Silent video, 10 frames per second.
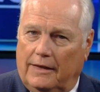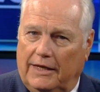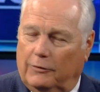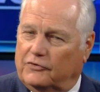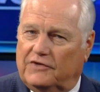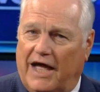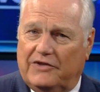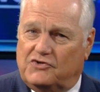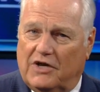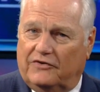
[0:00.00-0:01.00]
It was
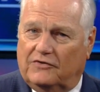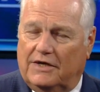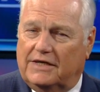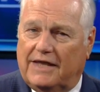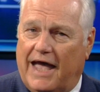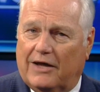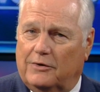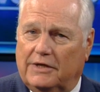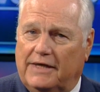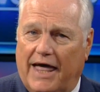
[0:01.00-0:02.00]
not just an attack
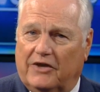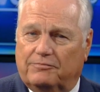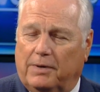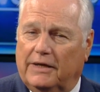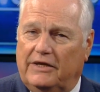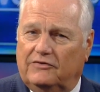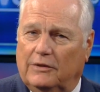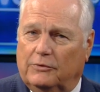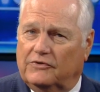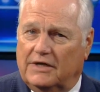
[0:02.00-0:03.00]
on the Dallas police.
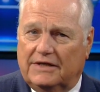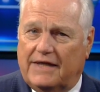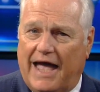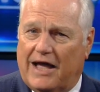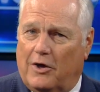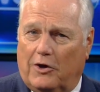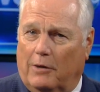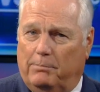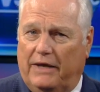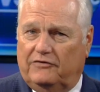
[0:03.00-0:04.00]
It was an attack on
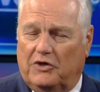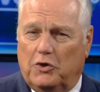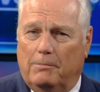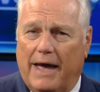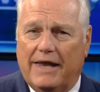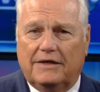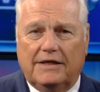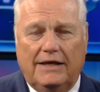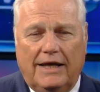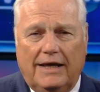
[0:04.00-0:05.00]
our basic
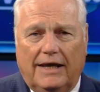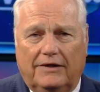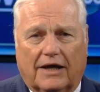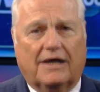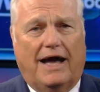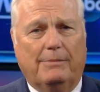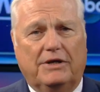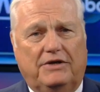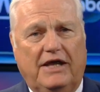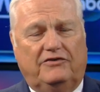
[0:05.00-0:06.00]
humanity and the
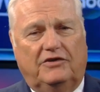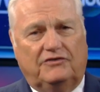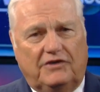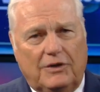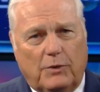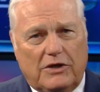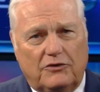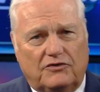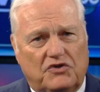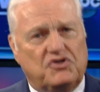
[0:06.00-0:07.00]
common decency we
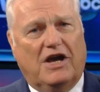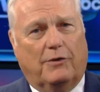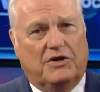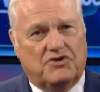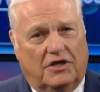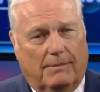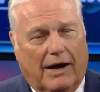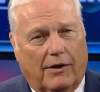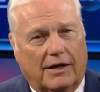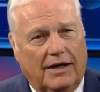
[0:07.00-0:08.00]
used to cherish in
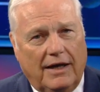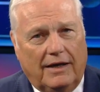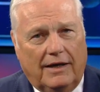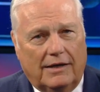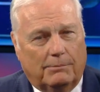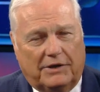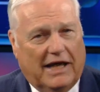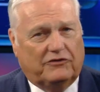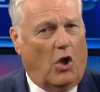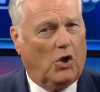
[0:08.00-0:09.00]
America. But
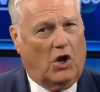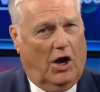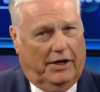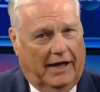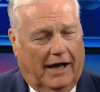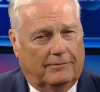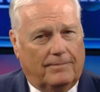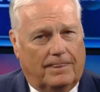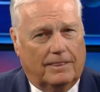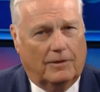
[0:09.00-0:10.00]
that's all gone now.
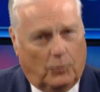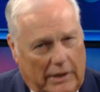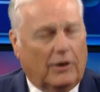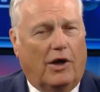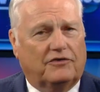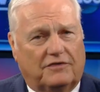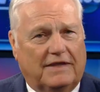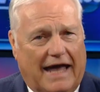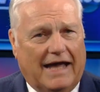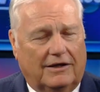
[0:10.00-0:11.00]
We
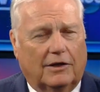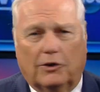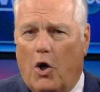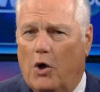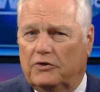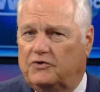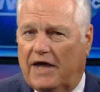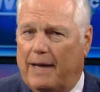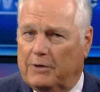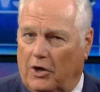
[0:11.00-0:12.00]
lost that a long
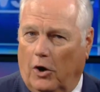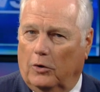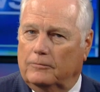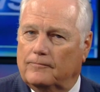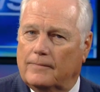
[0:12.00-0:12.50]
time ago.